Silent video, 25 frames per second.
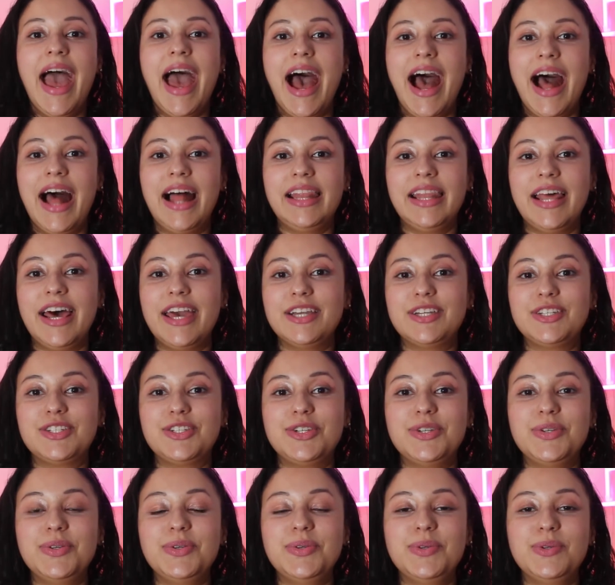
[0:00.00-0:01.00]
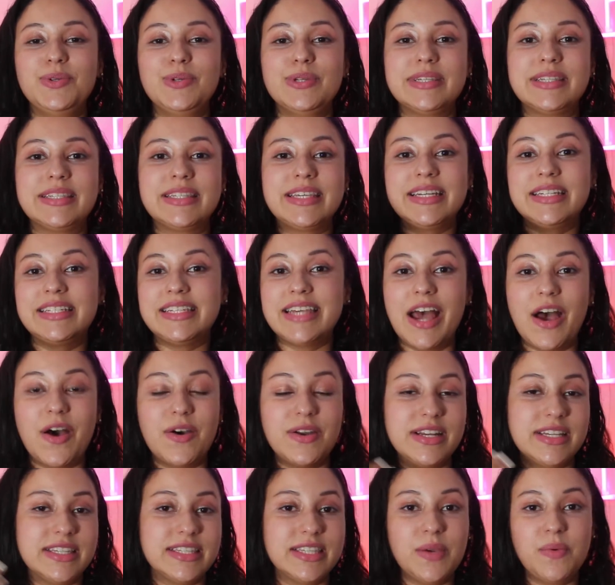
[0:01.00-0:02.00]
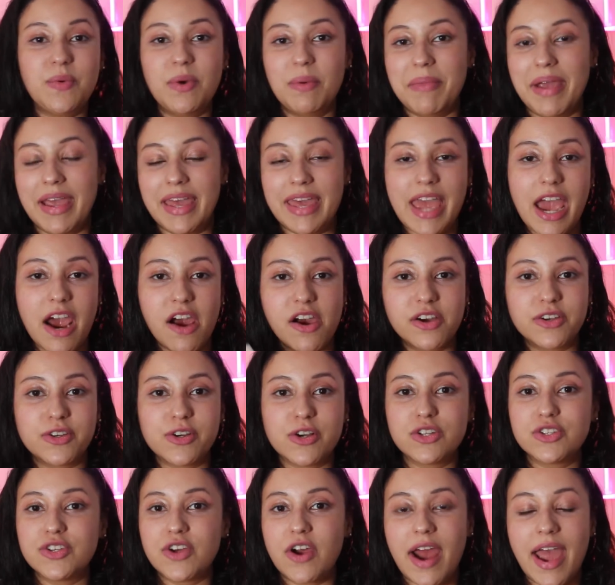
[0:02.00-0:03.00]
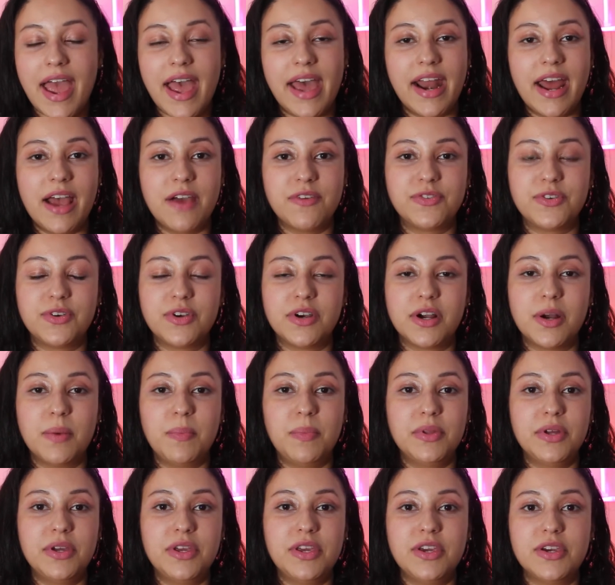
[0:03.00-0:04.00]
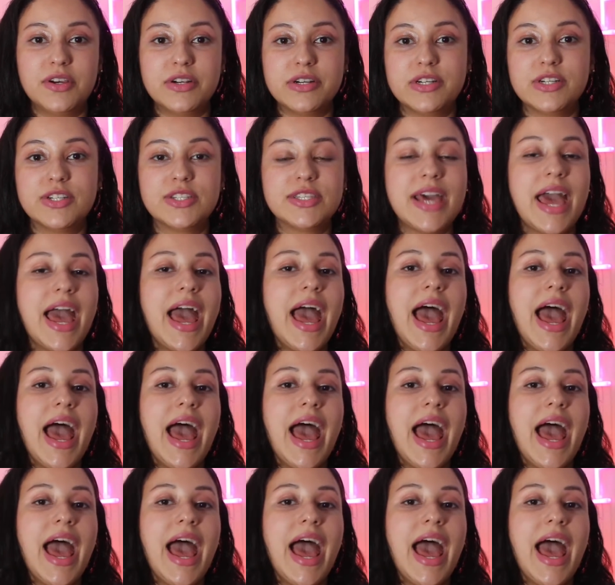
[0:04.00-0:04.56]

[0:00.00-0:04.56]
I like to sit down and see where my characters are at after a couple of years.